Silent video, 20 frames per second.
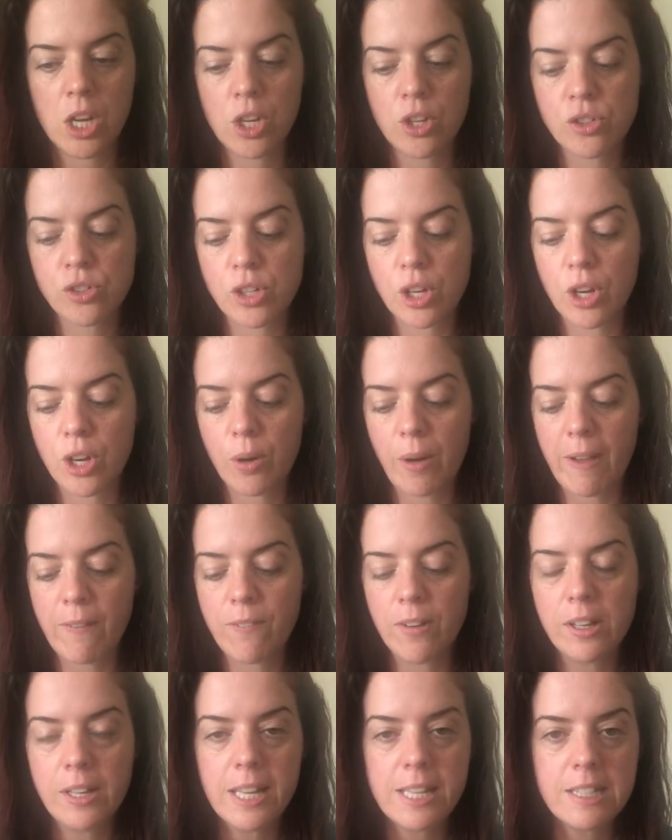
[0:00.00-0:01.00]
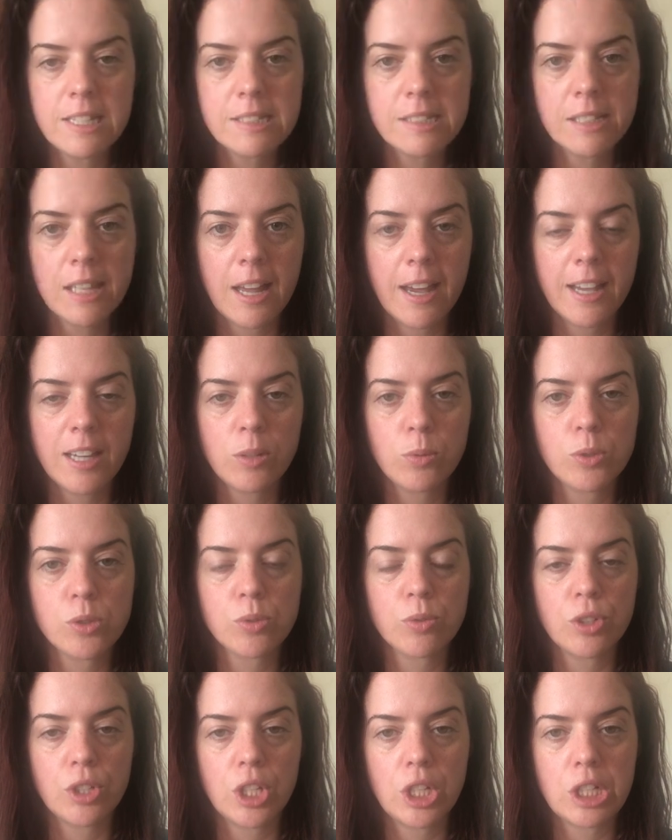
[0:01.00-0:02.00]
So I felt like this line was
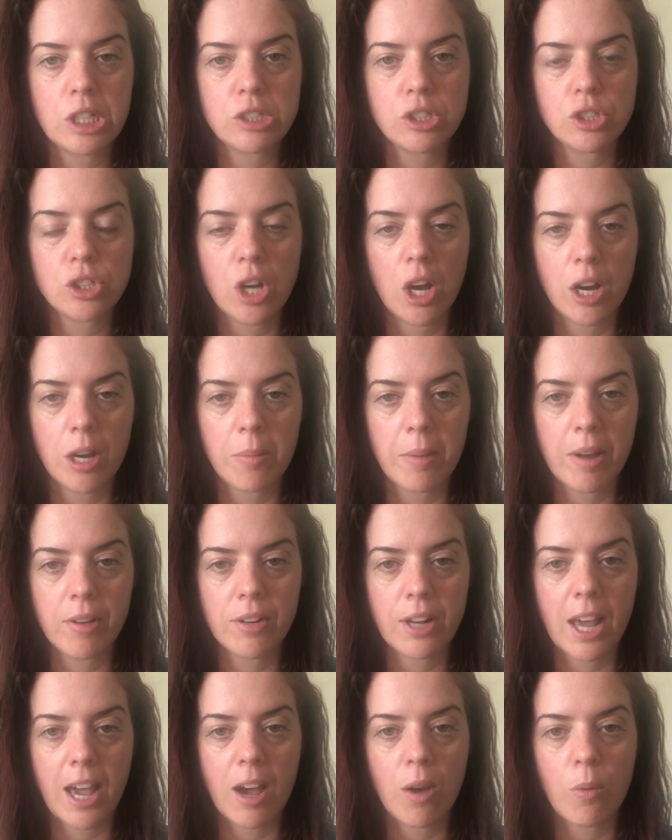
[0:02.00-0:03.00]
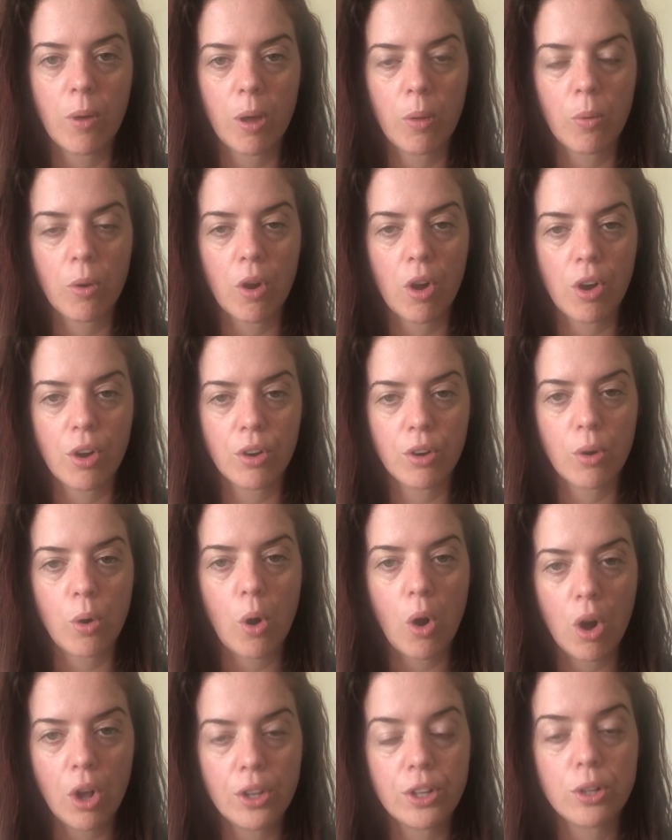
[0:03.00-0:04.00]
really good to talk about now while we're
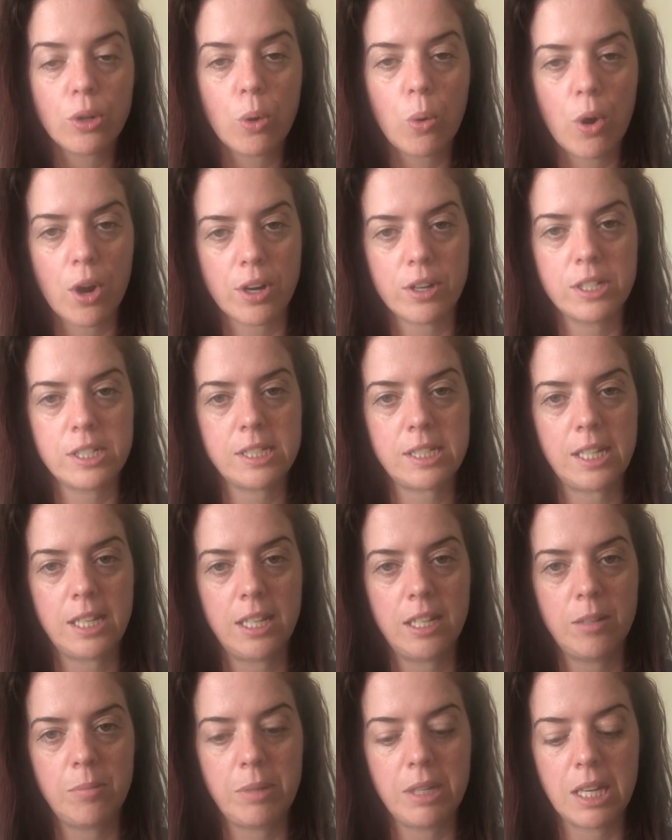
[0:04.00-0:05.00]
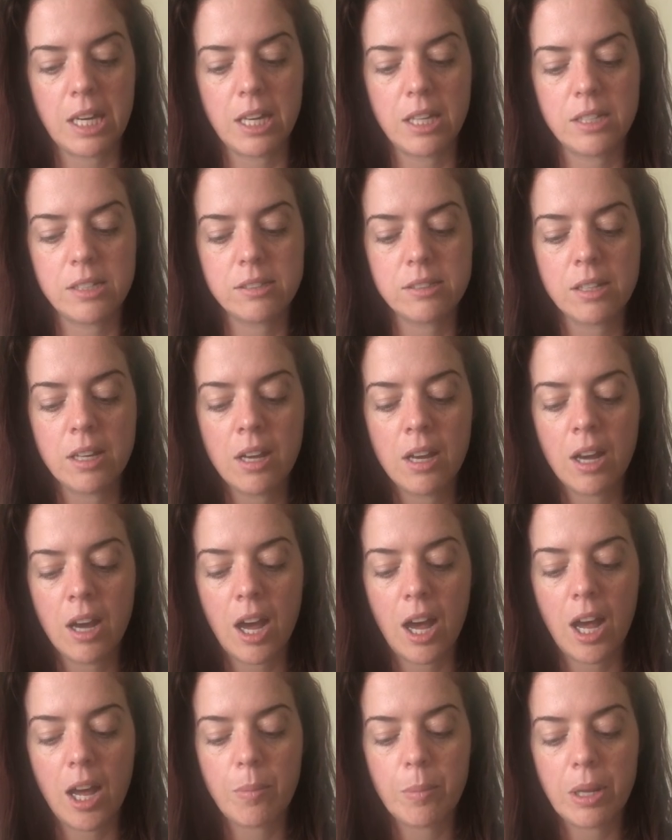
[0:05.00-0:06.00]
all in quarantine, because
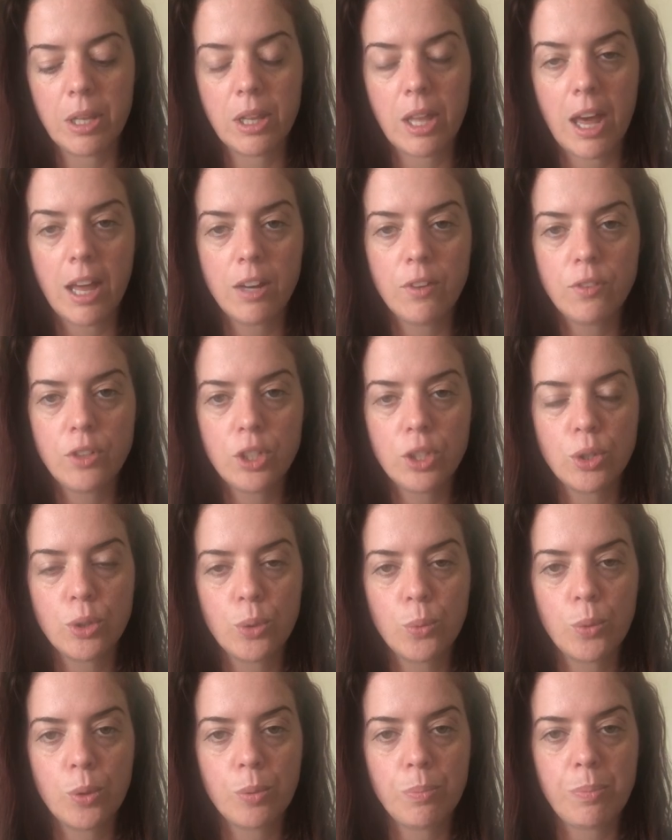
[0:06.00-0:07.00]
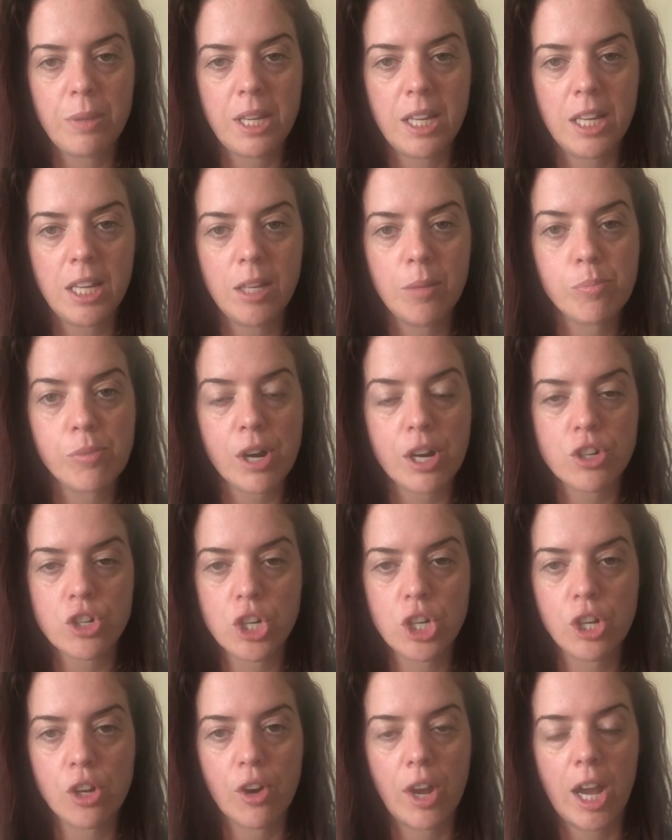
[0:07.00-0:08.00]
a lot of you will be
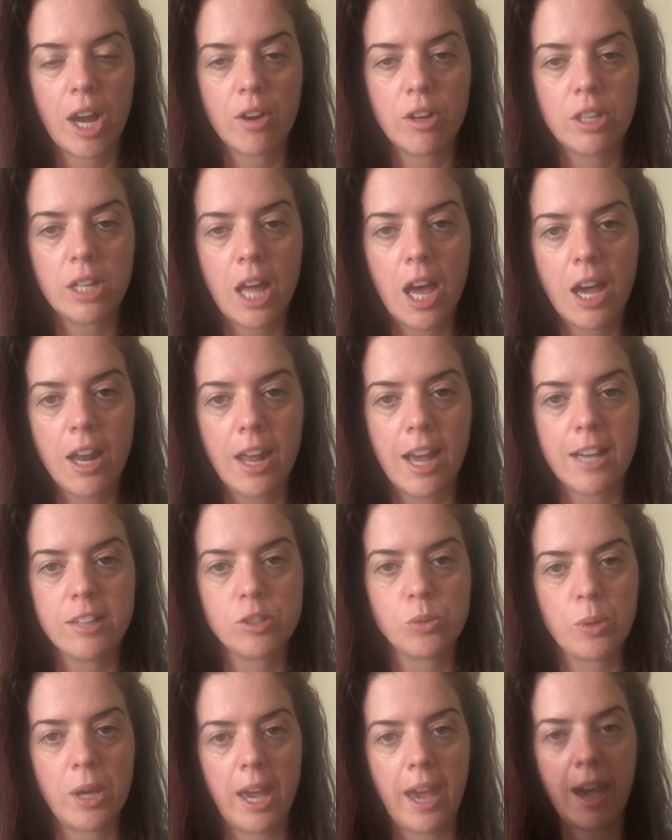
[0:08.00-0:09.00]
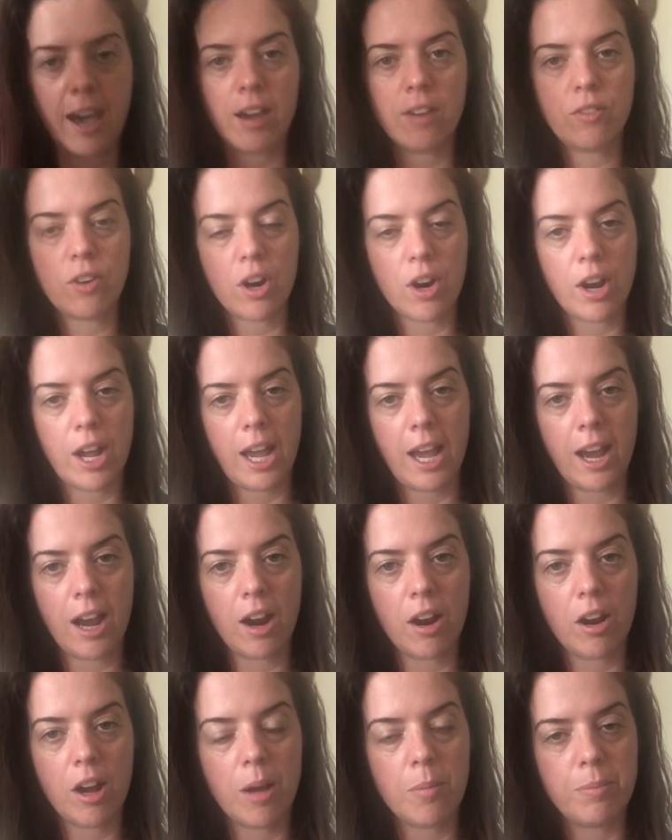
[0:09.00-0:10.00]
brushing your hair a lot as we have our
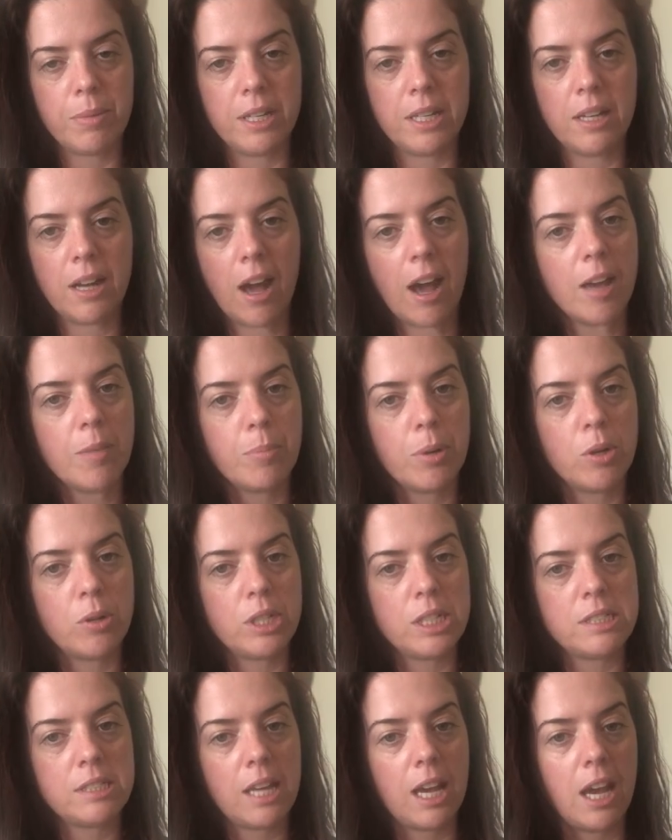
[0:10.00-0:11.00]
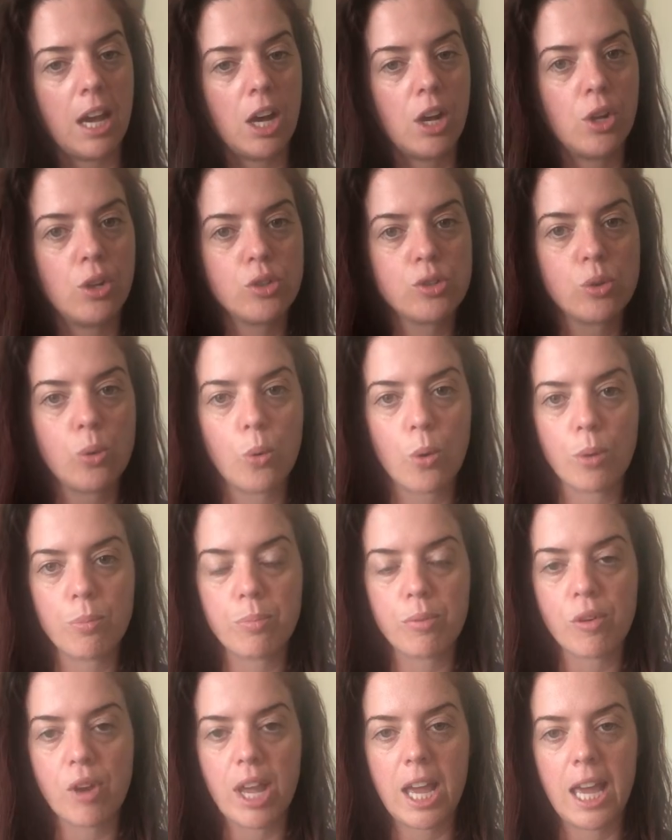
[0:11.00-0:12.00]
hair up in high ponytails or
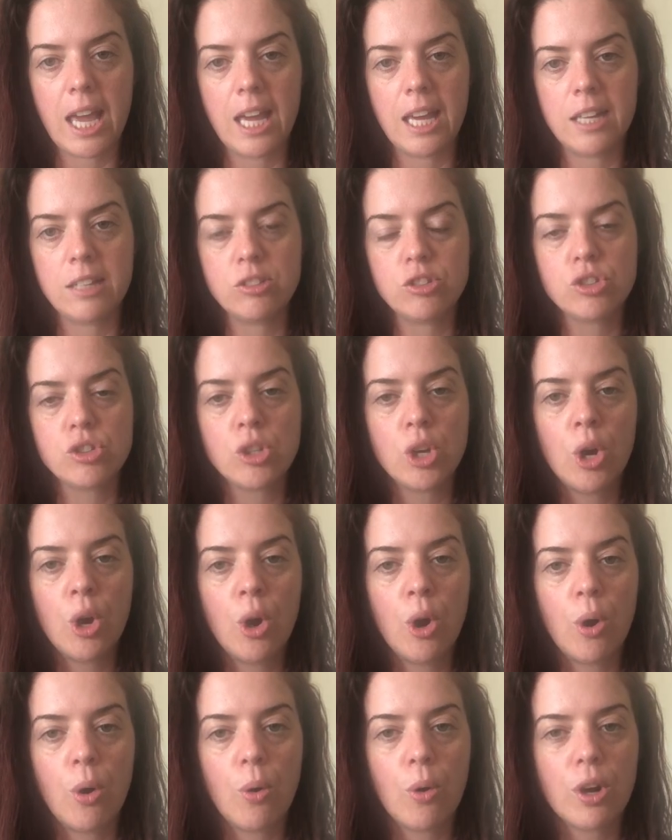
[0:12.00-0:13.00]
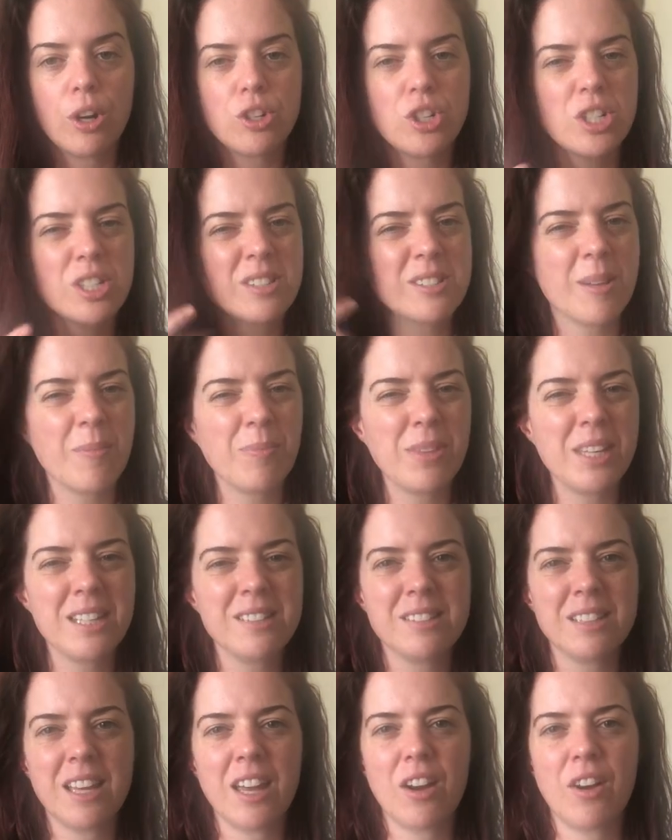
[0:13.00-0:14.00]
braids or just something
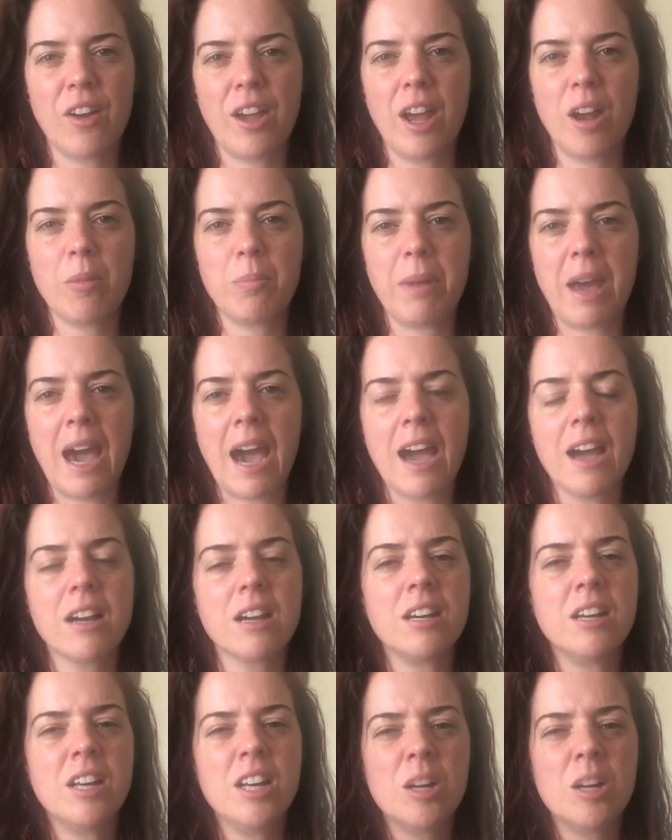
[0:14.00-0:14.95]
to get our hair back.